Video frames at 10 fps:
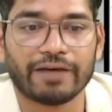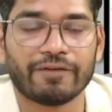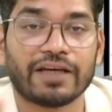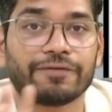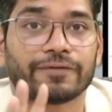
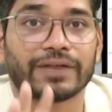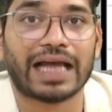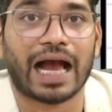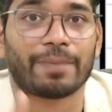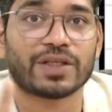Even if
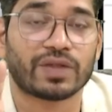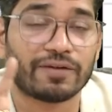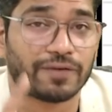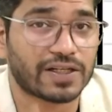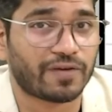it happens with
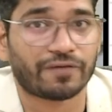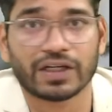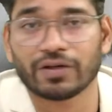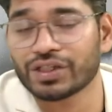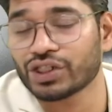the first
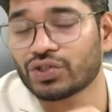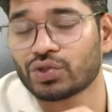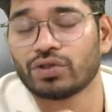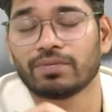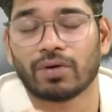15 questions,
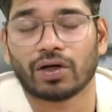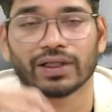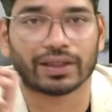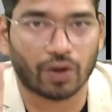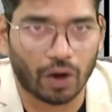don't bother.